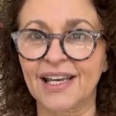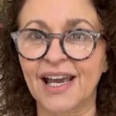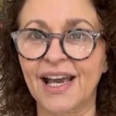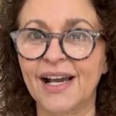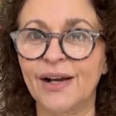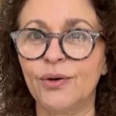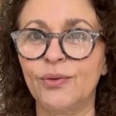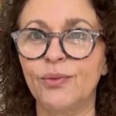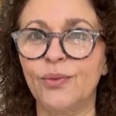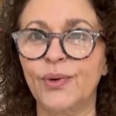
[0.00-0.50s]

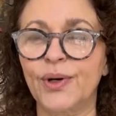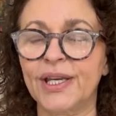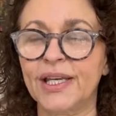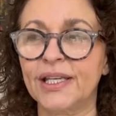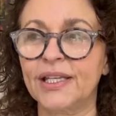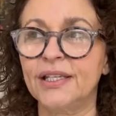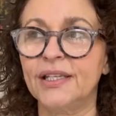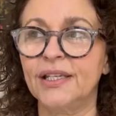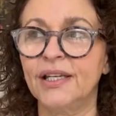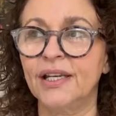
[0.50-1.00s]
How
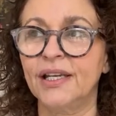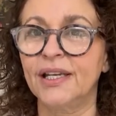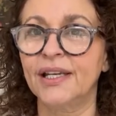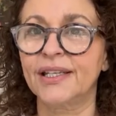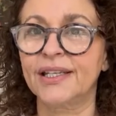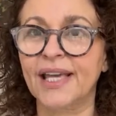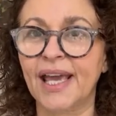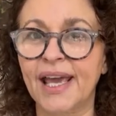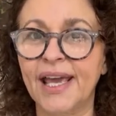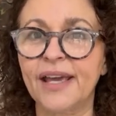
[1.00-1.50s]
we
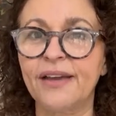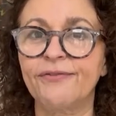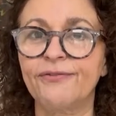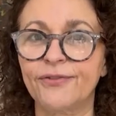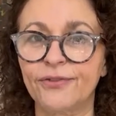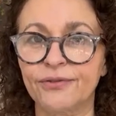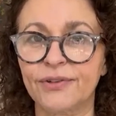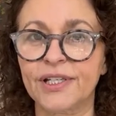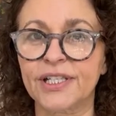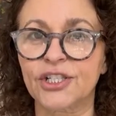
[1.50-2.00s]
care
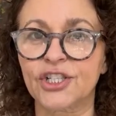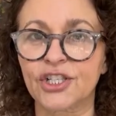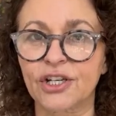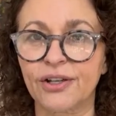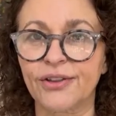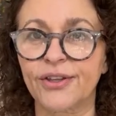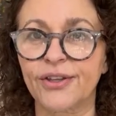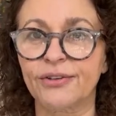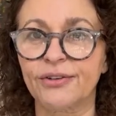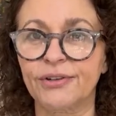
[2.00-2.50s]
for each
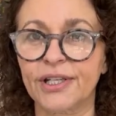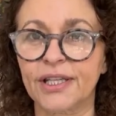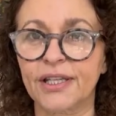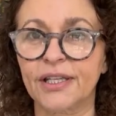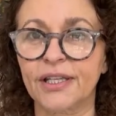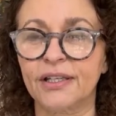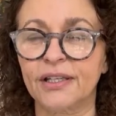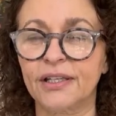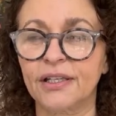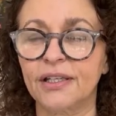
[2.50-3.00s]
other in
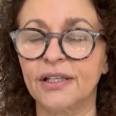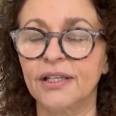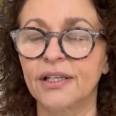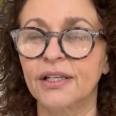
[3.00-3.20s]
the